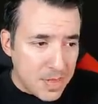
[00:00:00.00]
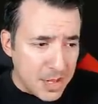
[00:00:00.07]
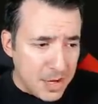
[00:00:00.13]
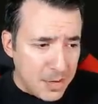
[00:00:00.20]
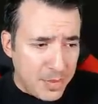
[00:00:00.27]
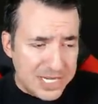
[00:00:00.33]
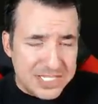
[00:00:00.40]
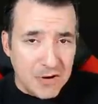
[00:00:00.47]
at
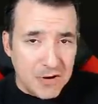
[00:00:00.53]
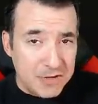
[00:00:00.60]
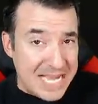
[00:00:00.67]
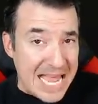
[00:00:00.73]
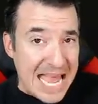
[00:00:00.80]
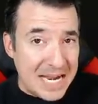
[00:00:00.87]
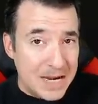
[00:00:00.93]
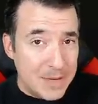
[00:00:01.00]
a place called
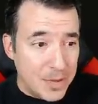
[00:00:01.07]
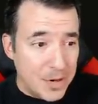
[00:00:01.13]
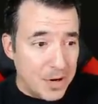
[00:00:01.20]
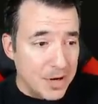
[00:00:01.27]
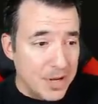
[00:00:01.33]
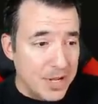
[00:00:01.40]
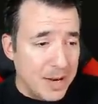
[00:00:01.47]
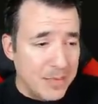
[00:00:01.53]

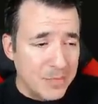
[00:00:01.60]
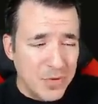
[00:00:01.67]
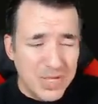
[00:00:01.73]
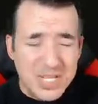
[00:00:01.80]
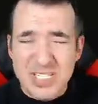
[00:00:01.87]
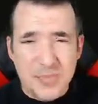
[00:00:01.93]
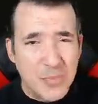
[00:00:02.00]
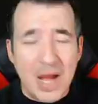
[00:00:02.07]
Tannenberg, and I'm
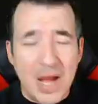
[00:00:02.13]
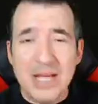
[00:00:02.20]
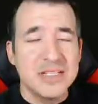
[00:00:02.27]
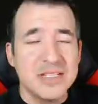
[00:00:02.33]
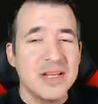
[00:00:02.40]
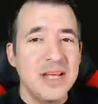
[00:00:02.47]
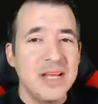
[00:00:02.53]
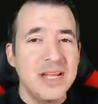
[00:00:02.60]
really surprised
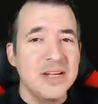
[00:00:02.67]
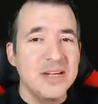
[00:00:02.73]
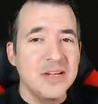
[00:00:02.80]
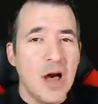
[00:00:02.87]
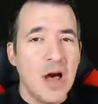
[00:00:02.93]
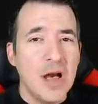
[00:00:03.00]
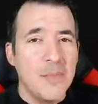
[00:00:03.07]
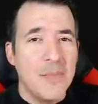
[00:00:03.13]
that he didn't
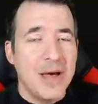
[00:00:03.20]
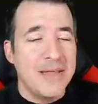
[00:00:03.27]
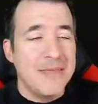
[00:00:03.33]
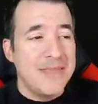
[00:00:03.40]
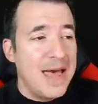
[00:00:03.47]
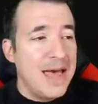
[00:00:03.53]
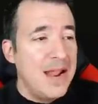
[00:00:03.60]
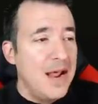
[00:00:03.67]
talk about
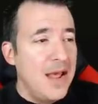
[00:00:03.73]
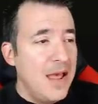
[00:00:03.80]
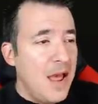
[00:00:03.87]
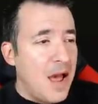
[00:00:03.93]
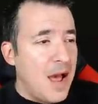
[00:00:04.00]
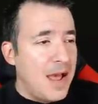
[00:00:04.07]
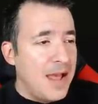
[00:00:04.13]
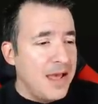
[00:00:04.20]
that
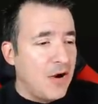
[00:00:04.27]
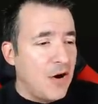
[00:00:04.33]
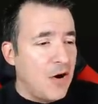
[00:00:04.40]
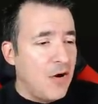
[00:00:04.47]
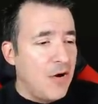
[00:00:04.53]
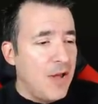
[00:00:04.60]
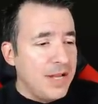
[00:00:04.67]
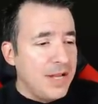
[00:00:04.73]
at
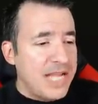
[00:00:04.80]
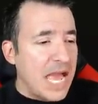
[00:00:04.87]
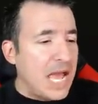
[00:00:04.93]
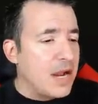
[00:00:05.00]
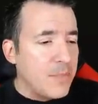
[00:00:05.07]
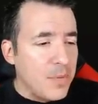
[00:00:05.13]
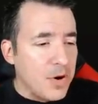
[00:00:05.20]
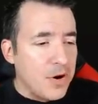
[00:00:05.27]
all.
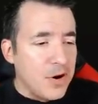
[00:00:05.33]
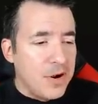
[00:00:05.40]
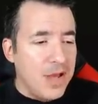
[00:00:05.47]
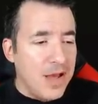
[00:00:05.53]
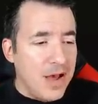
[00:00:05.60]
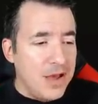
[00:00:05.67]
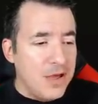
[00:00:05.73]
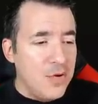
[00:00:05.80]
Tannenberg,
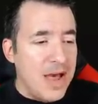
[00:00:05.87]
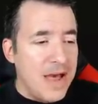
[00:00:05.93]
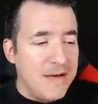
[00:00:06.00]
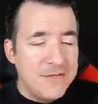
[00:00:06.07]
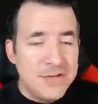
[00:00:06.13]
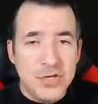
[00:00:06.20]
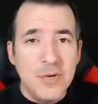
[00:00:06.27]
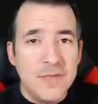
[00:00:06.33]
you
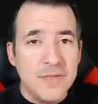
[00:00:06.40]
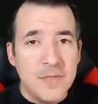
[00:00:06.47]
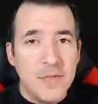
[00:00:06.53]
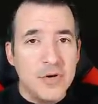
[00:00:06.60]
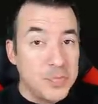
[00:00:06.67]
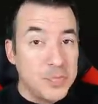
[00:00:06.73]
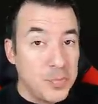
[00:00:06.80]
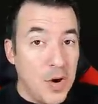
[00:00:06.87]
have two of the
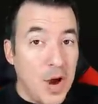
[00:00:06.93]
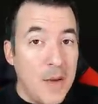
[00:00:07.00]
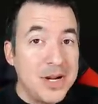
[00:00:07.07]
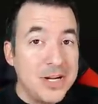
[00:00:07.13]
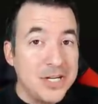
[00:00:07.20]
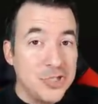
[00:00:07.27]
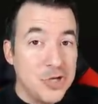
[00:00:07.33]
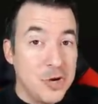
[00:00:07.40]
most
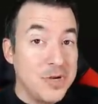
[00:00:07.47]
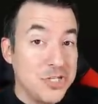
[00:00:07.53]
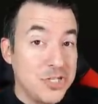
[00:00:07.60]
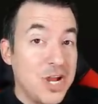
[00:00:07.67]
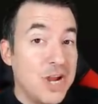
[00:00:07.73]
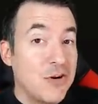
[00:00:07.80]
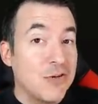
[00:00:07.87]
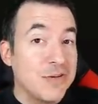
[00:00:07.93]
prominent German
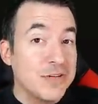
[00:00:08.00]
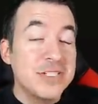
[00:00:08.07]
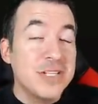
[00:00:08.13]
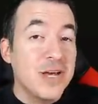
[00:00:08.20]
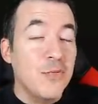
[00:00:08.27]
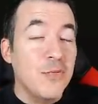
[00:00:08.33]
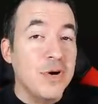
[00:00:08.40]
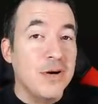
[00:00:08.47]
generals
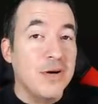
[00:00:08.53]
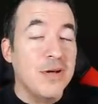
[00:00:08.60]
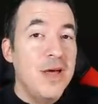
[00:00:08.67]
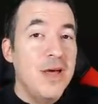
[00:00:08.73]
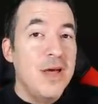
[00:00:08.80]
that will